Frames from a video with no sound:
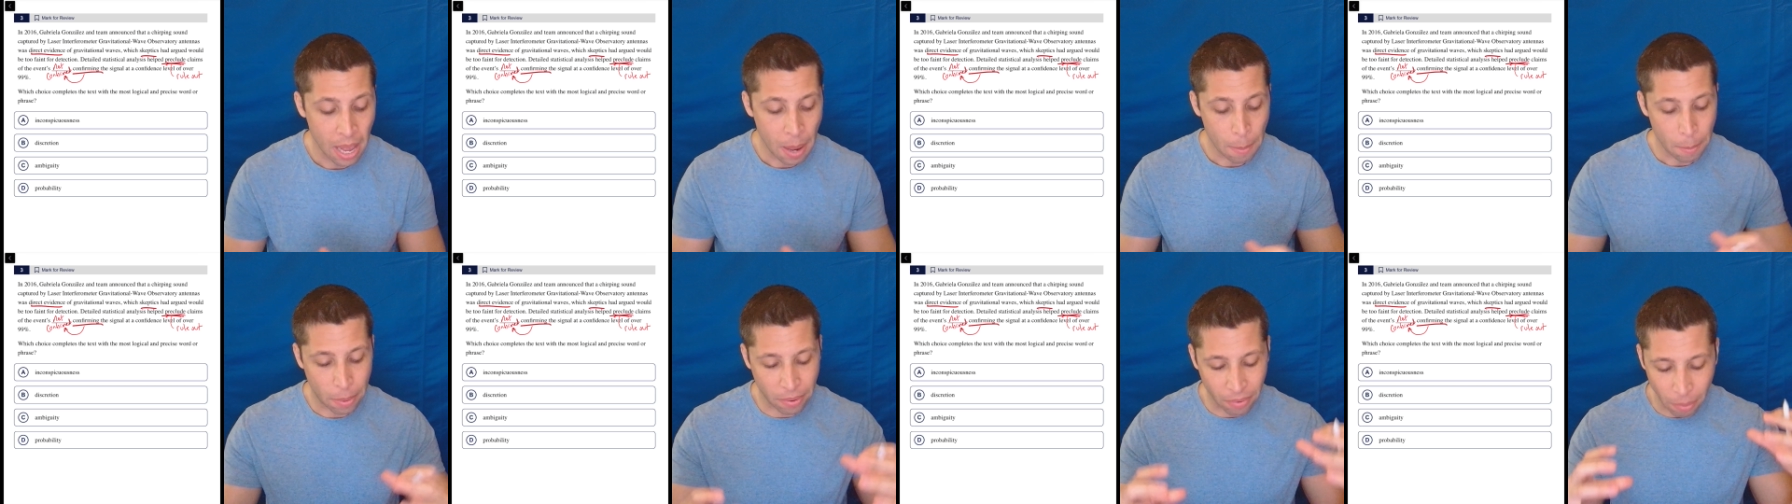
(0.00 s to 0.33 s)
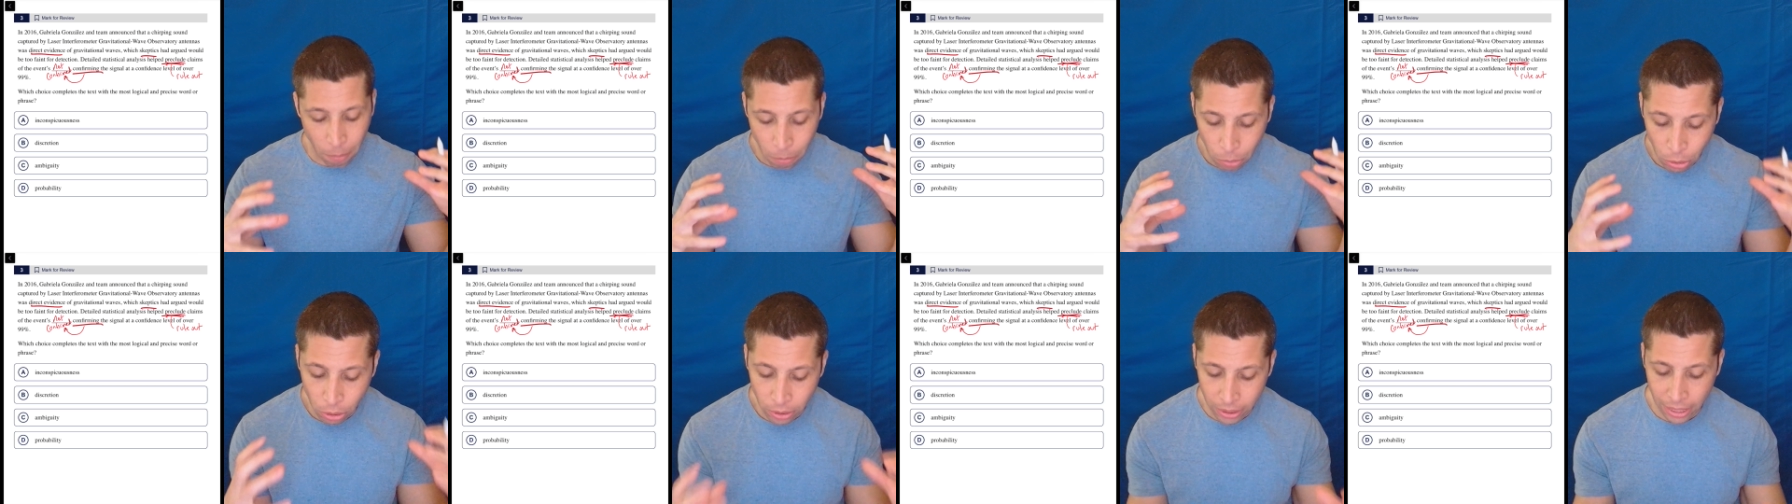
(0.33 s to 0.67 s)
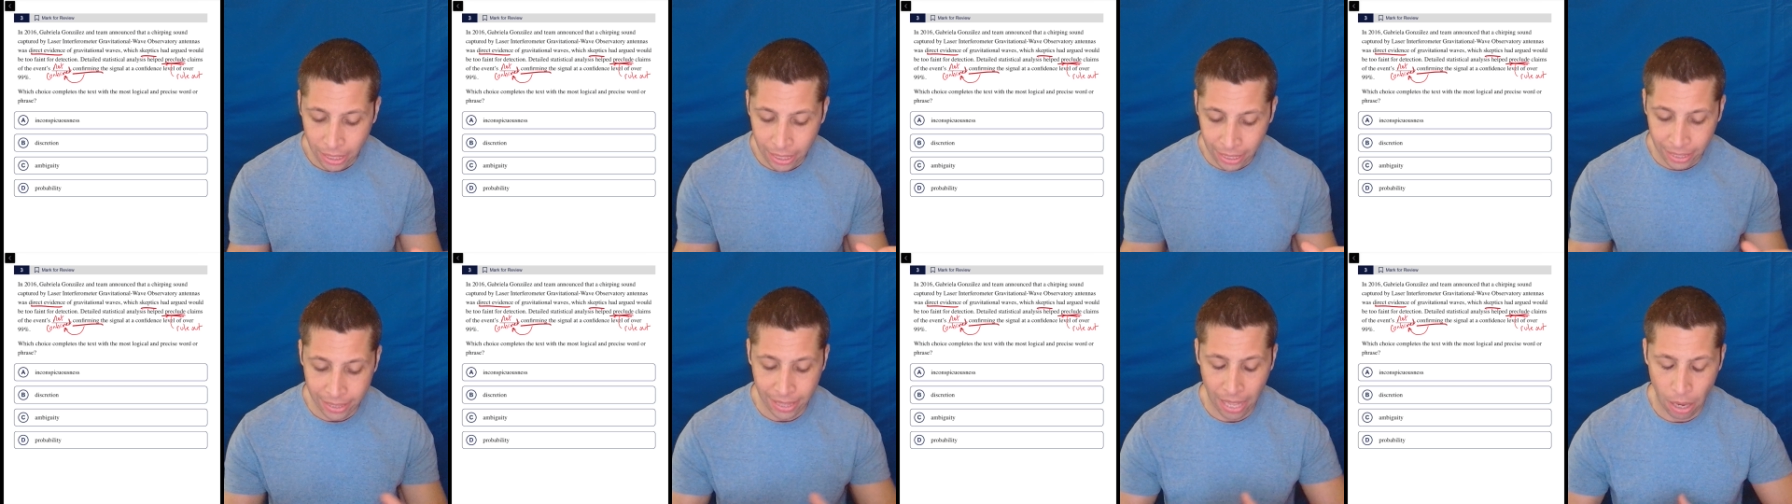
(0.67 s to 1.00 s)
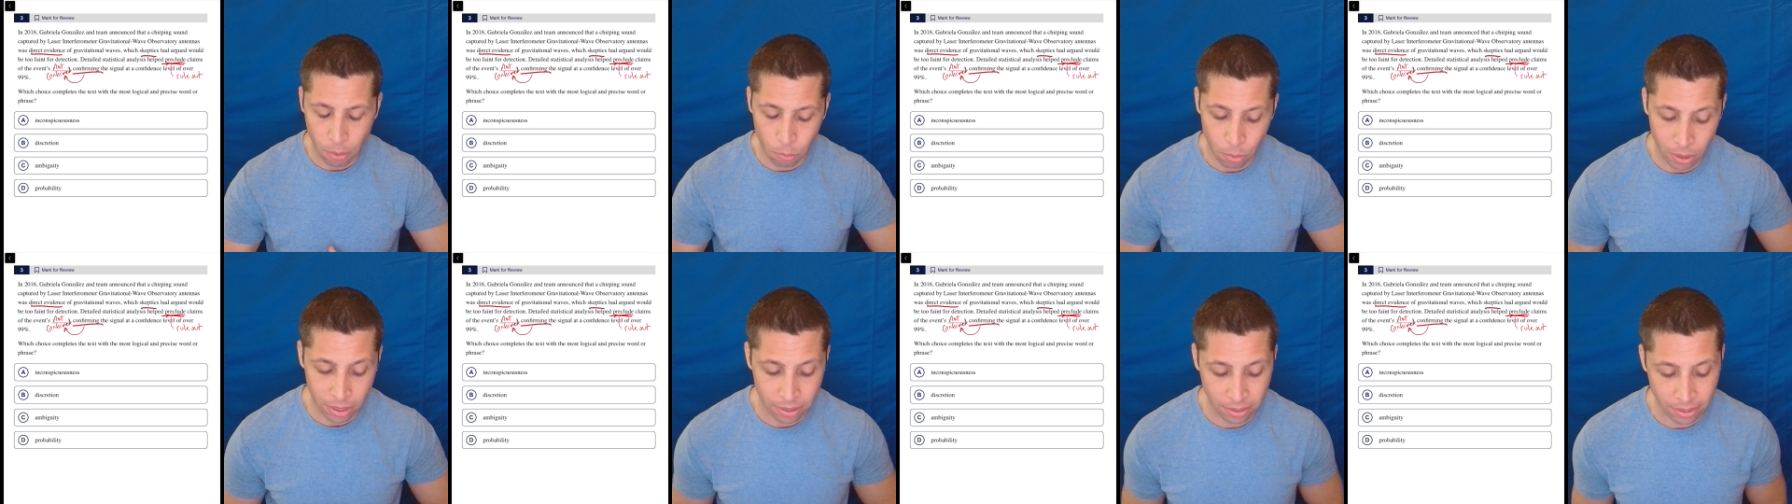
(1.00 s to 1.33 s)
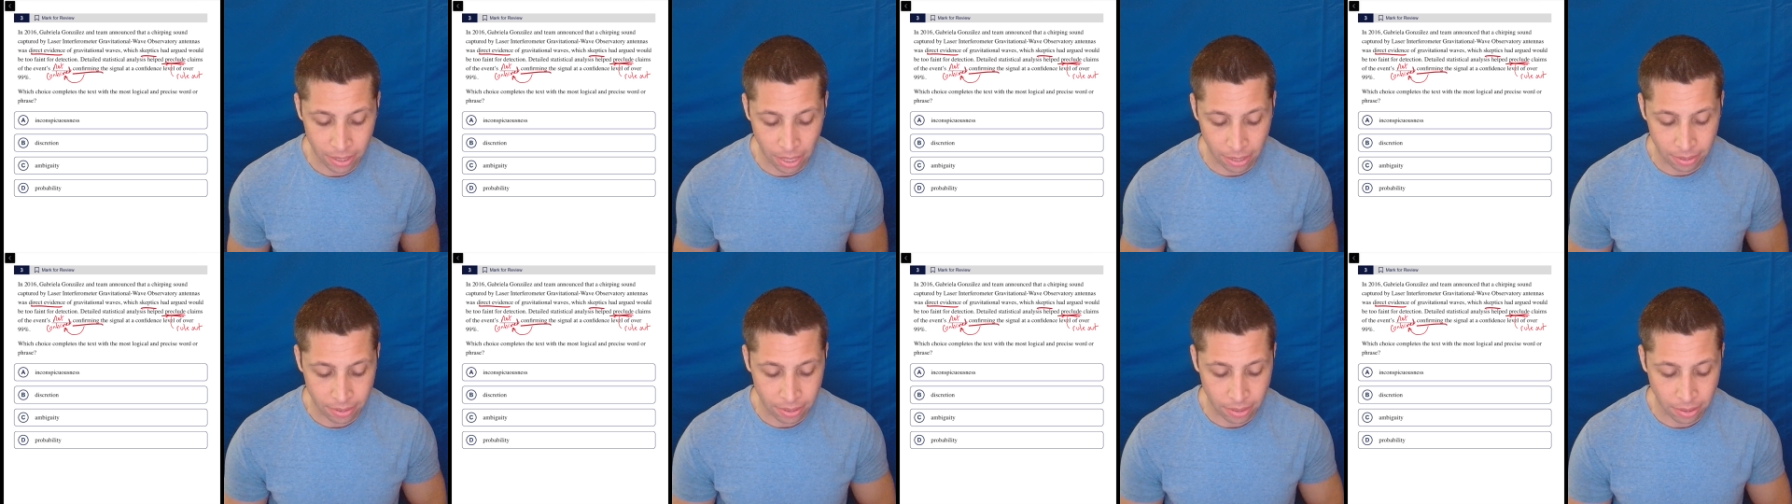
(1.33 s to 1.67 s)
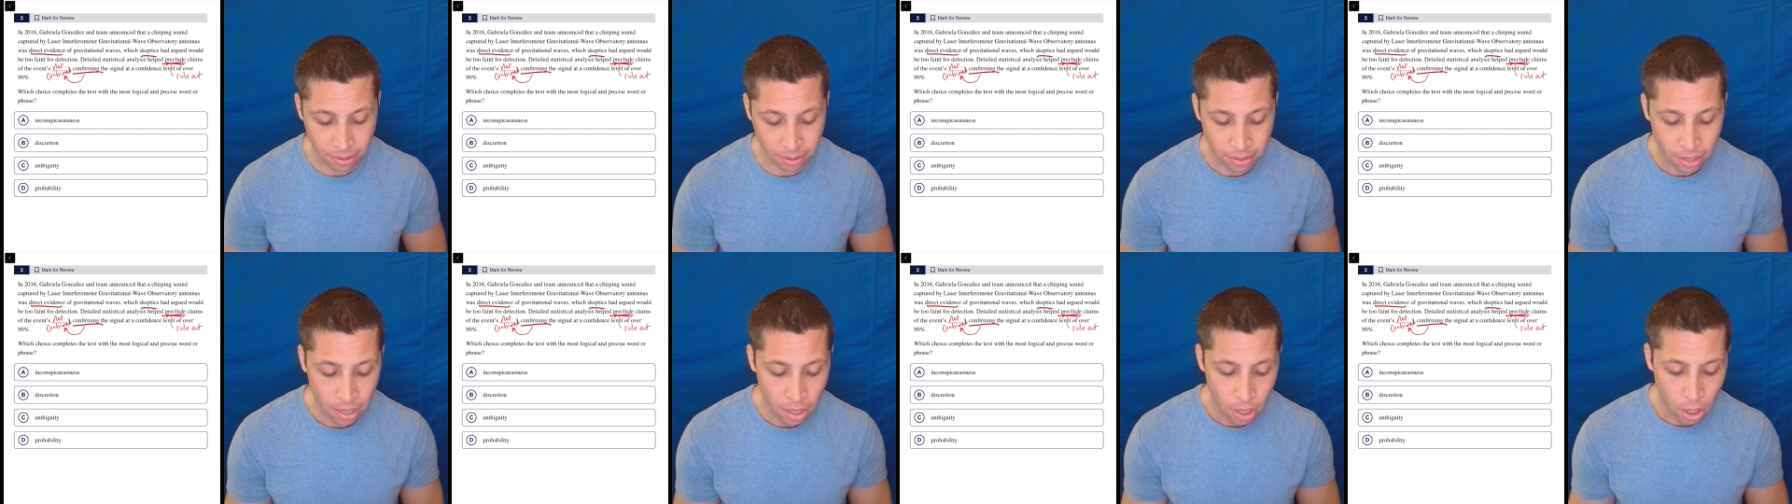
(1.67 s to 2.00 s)
But if I'm looking at that one
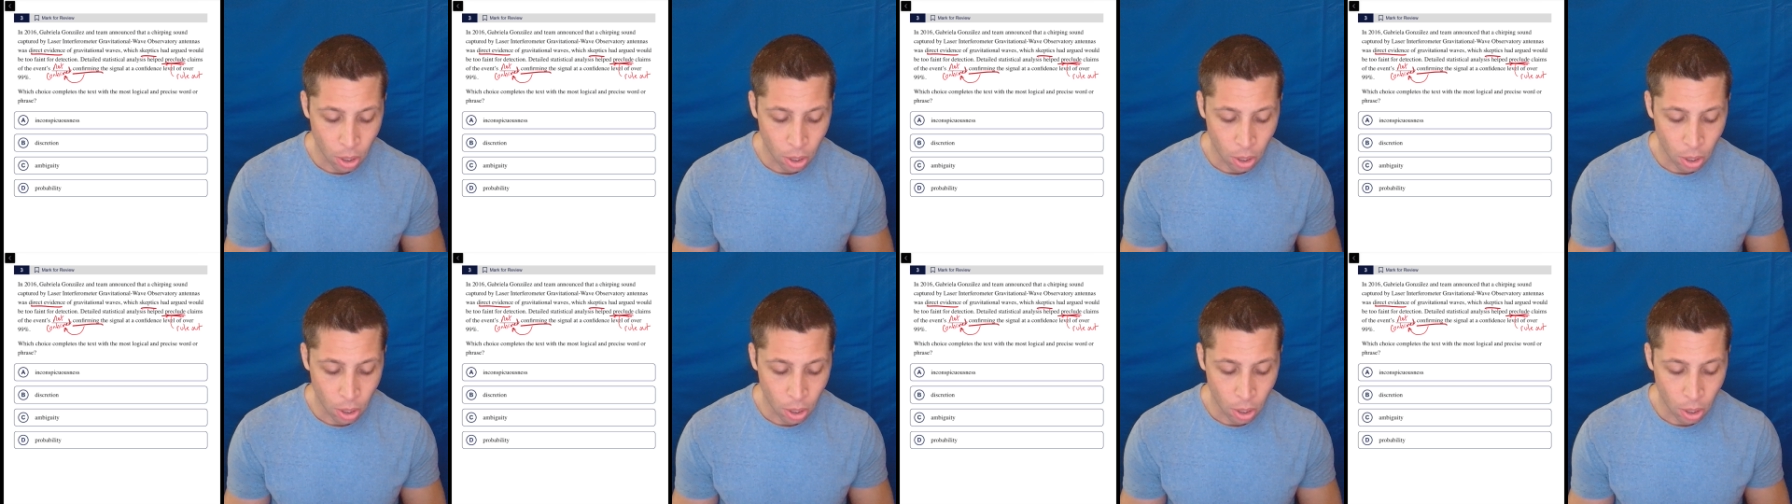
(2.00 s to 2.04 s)
sentence,